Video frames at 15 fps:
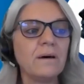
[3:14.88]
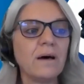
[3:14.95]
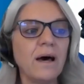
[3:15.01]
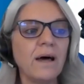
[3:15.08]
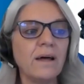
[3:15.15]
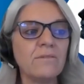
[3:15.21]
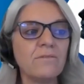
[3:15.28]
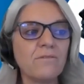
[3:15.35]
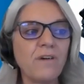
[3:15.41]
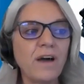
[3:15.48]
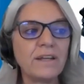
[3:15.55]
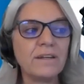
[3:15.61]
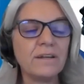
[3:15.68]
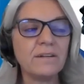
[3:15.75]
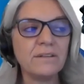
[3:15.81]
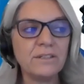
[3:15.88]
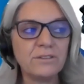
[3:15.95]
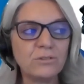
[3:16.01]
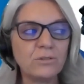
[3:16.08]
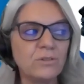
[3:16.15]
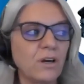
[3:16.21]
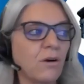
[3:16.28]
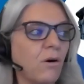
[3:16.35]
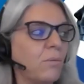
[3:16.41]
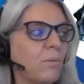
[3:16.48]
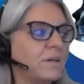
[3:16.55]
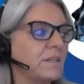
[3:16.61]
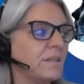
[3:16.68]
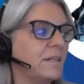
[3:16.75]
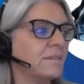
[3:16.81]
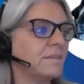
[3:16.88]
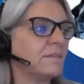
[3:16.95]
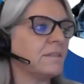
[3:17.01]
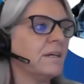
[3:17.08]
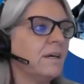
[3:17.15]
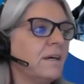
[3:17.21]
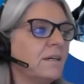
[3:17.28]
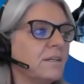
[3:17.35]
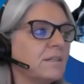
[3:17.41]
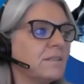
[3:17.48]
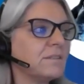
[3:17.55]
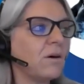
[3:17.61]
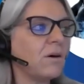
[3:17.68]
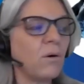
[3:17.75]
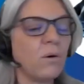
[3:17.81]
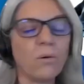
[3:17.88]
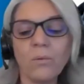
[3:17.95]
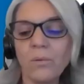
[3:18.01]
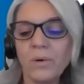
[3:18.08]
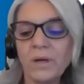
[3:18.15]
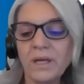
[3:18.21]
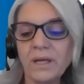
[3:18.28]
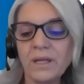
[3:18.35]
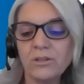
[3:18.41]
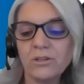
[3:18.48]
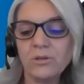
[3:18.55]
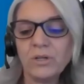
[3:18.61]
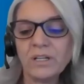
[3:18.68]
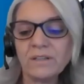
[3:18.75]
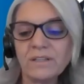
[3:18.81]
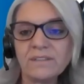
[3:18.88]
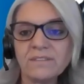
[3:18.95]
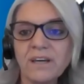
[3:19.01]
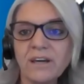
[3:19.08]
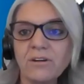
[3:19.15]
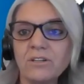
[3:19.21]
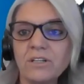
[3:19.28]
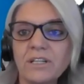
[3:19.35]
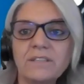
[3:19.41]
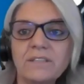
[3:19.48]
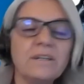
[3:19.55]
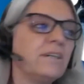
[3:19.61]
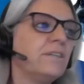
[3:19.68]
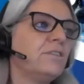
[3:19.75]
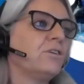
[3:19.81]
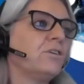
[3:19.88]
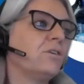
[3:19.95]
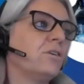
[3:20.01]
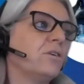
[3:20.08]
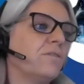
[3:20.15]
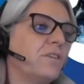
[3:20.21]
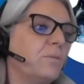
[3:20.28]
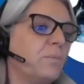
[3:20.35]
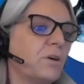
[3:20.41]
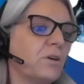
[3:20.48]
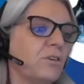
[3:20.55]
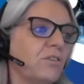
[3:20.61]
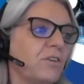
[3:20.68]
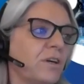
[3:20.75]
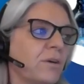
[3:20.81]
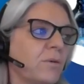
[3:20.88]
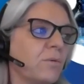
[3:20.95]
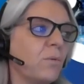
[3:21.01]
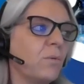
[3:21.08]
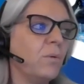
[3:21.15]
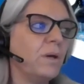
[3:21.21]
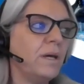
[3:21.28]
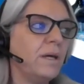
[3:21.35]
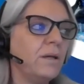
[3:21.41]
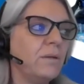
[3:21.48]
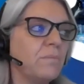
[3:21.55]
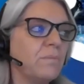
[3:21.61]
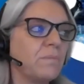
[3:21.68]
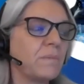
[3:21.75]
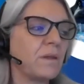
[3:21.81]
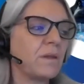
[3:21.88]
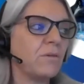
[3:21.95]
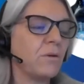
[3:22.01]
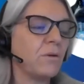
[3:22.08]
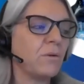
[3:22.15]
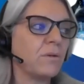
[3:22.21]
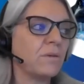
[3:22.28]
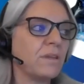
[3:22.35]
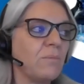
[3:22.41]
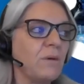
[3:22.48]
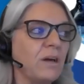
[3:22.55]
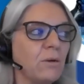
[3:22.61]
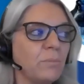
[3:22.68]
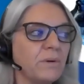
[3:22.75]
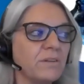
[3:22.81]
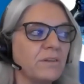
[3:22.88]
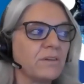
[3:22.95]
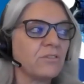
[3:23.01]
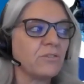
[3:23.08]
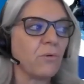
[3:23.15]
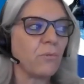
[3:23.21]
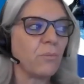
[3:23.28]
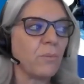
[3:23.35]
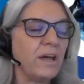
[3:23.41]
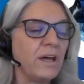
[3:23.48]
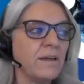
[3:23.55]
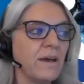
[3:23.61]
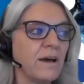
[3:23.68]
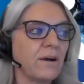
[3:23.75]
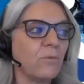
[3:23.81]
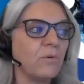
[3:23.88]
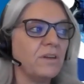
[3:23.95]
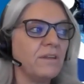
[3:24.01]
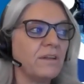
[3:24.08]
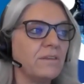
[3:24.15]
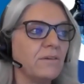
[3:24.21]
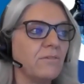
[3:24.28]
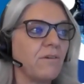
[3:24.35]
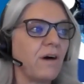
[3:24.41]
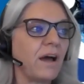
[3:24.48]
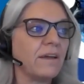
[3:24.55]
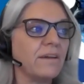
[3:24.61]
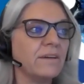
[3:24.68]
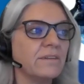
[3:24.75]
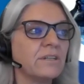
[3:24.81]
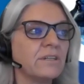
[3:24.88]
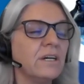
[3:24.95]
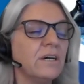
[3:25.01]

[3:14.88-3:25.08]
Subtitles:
and finally to the governance. So during the second iteration of the project, we developed a survey, and we identified